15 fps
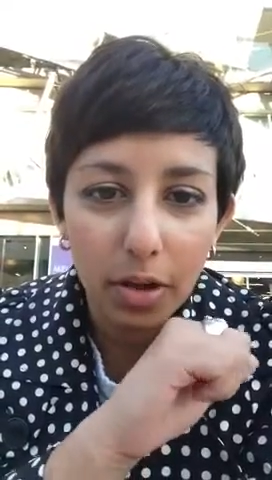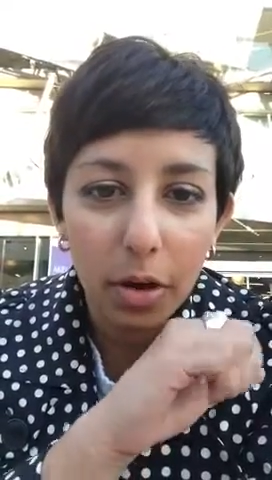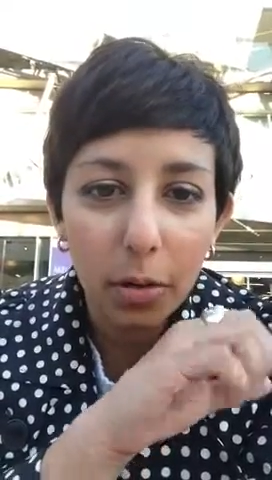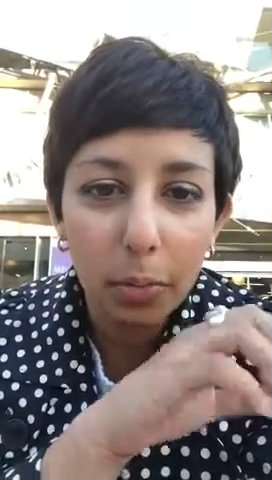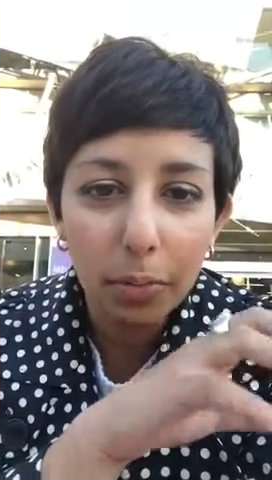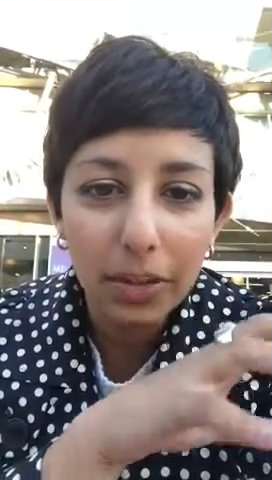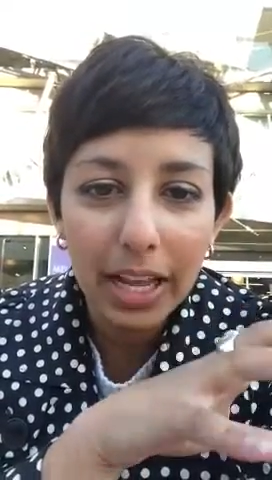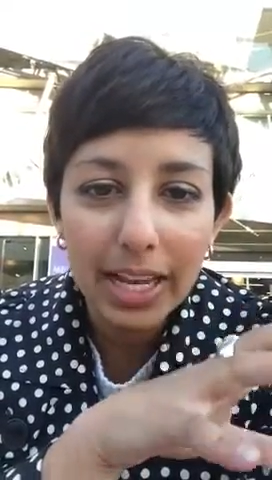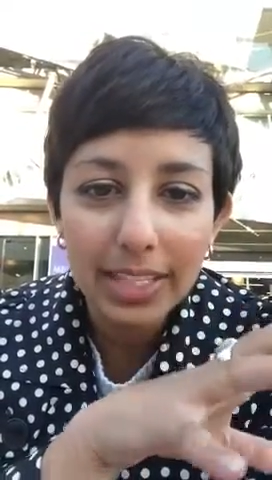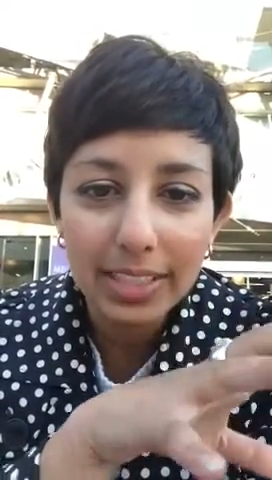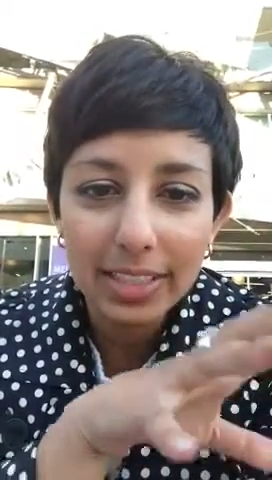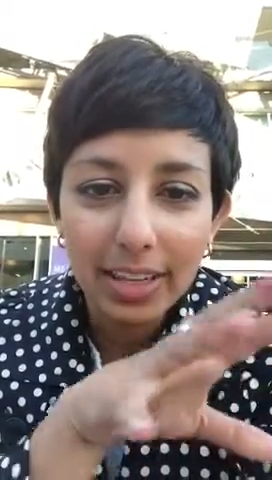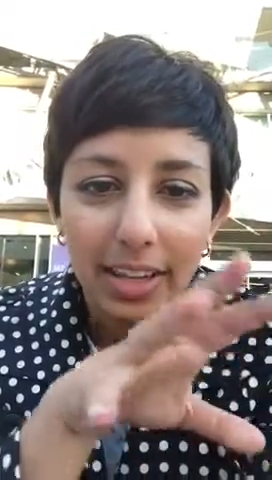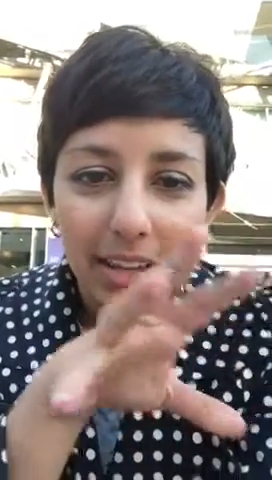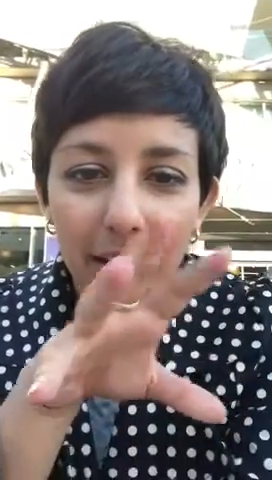the whole
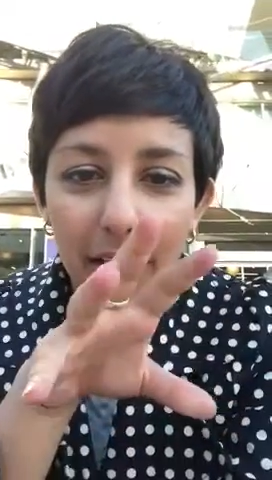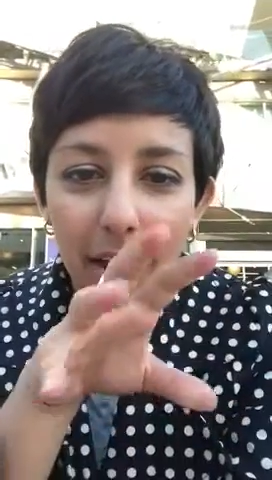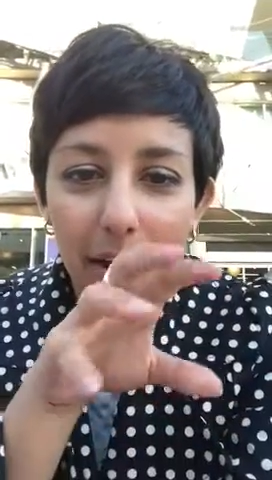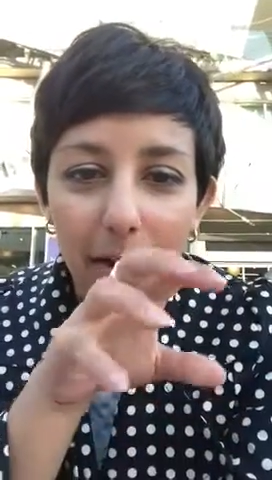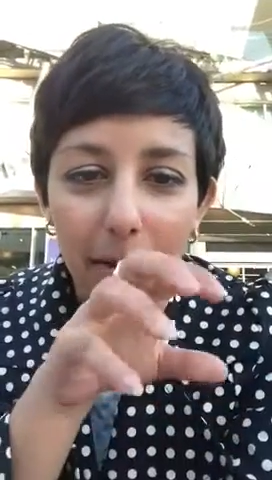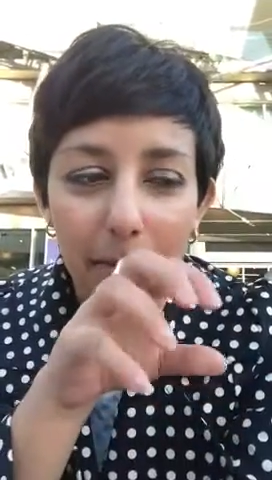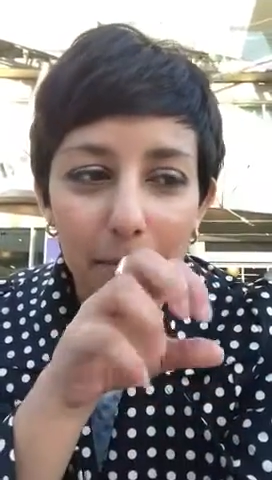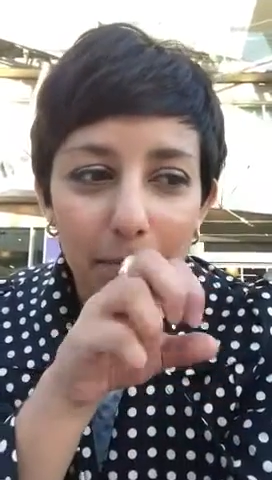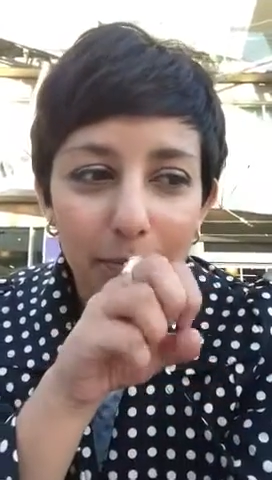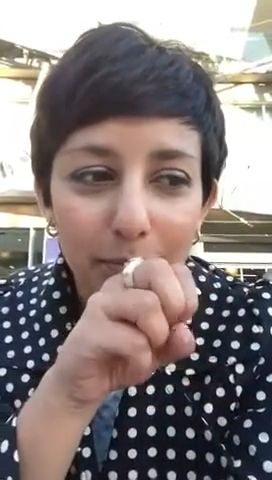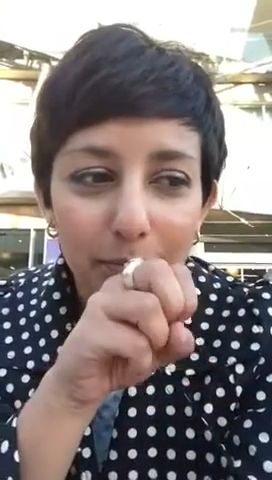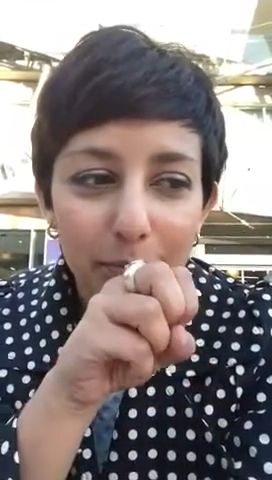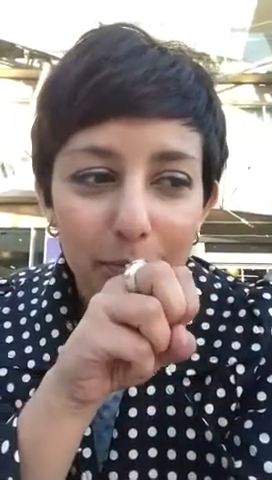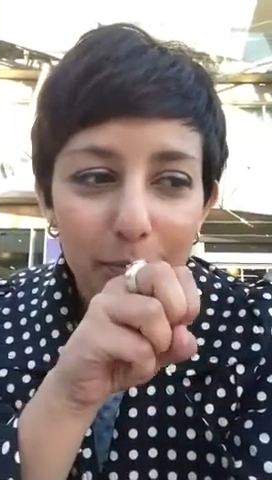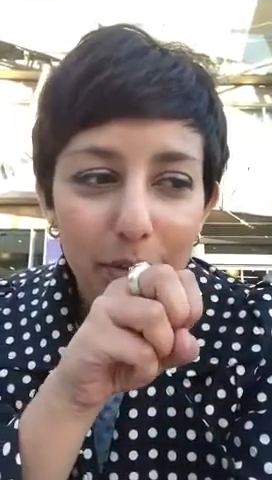place
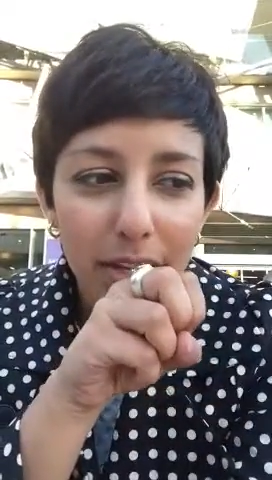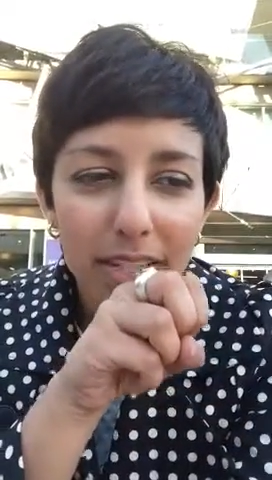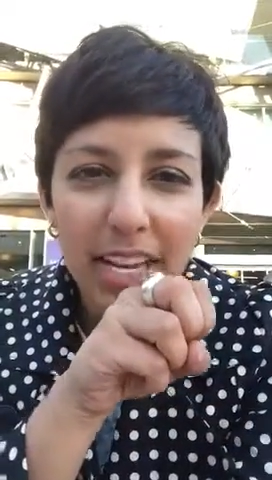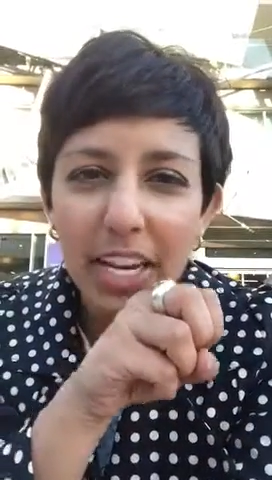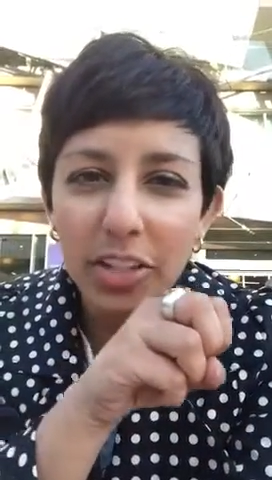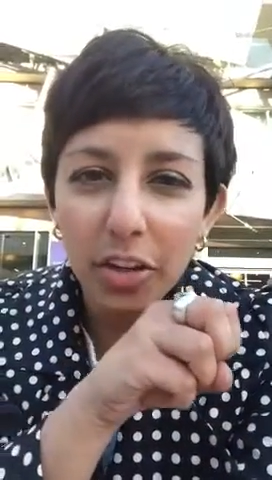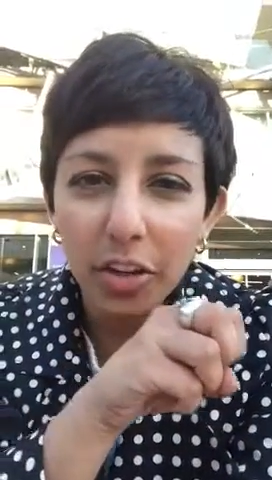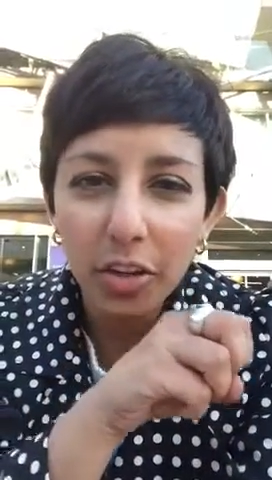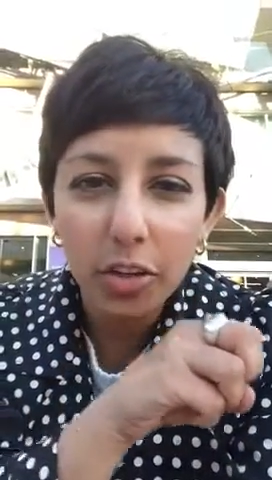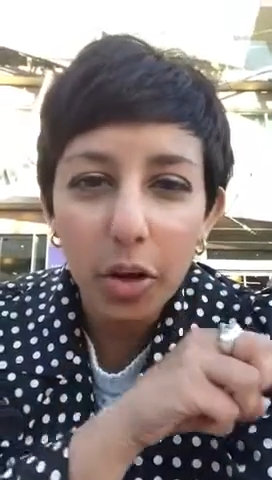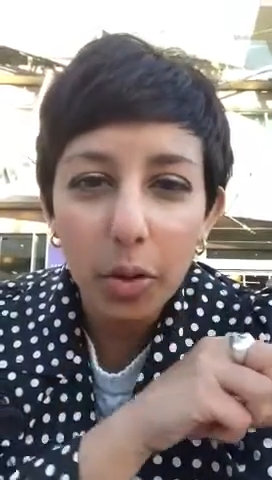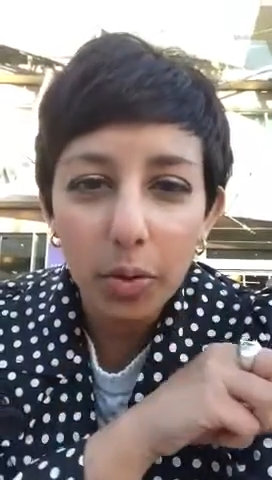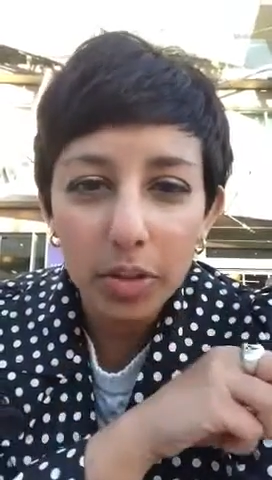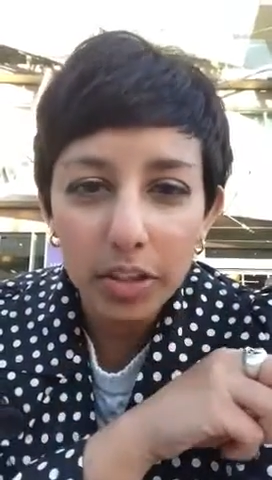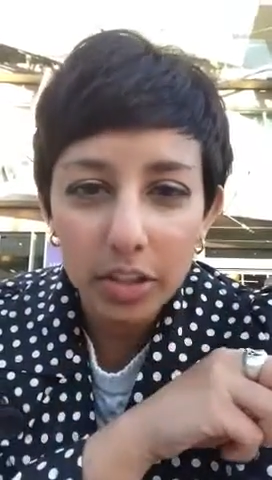takes on a
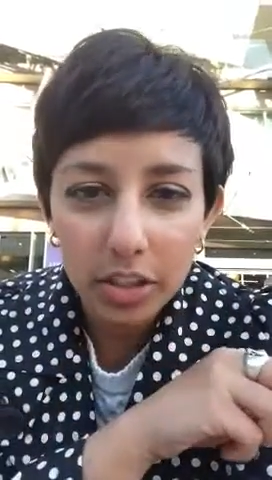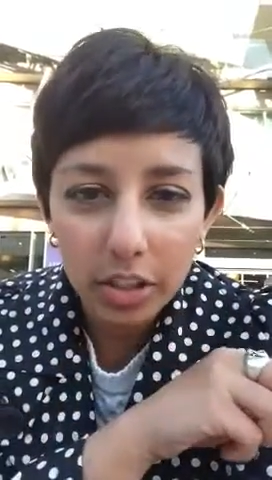golden